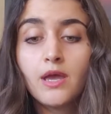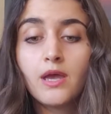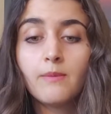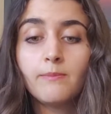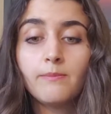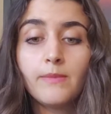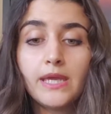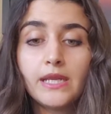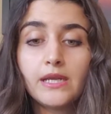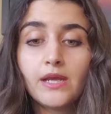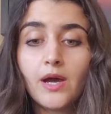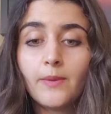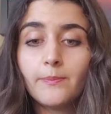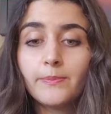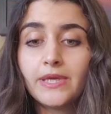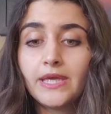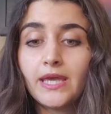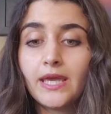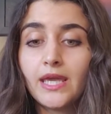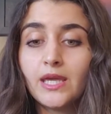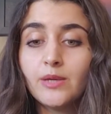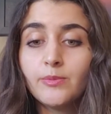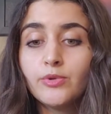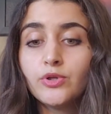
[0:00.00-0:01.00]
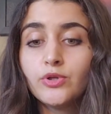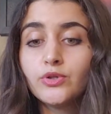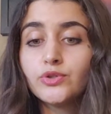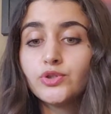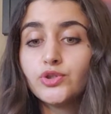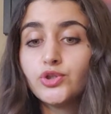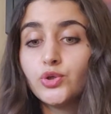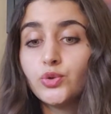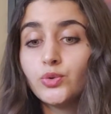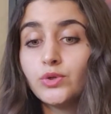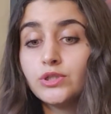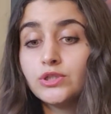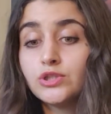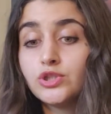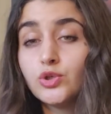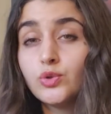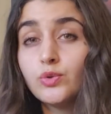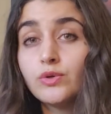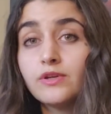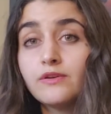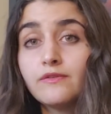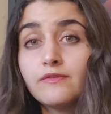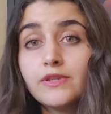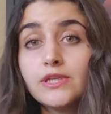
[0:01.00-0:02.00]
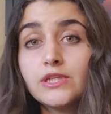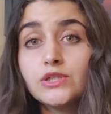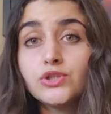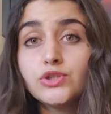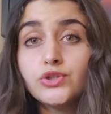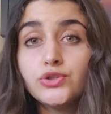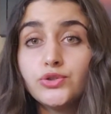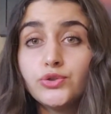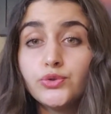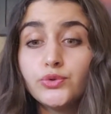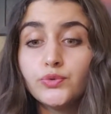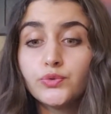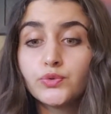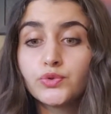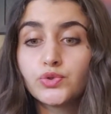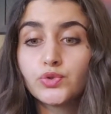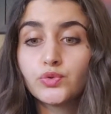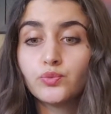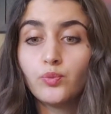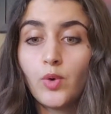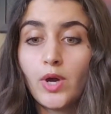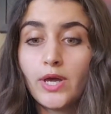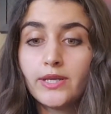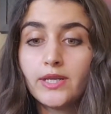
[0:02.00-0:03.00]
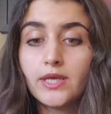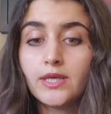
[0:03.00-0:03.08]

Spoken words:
may not be able to intuitively deduce what